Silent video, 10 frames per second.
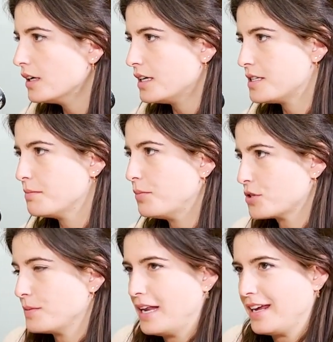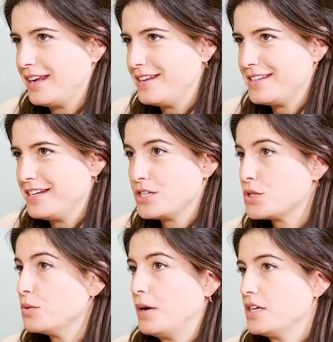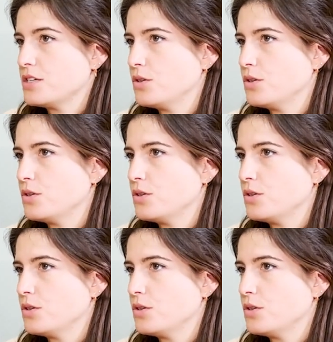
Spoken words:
It's impossible. Like it's too much.